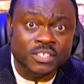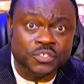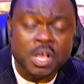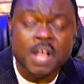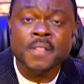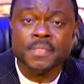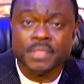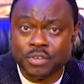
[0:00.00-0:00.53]
that
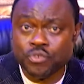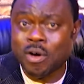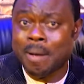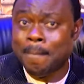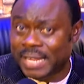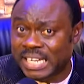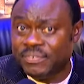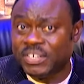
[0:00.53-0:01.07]
you are
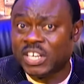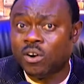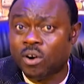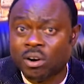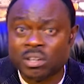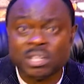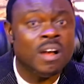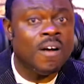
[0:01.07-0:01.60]
believing God
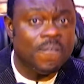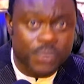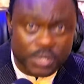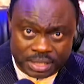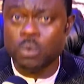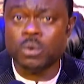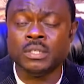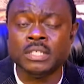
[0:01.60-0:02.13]
for the
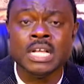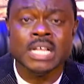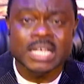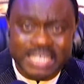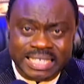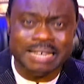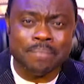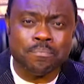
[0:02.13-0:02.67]
month. It's a
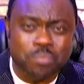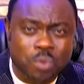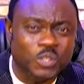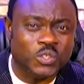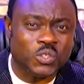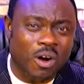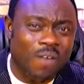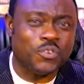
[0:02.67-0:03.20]
month
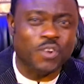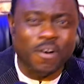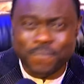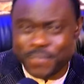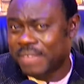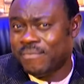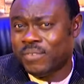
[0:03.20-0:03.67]
of your favor.